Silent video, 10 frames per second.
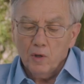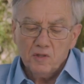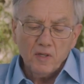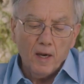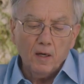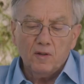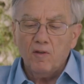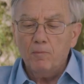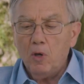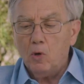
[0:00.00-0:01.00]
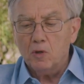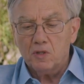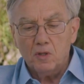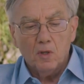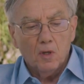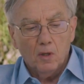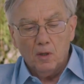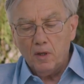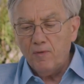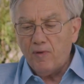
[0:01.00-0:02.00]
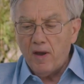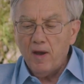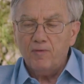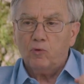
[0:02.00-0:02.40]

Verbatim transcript: it's negative because if I have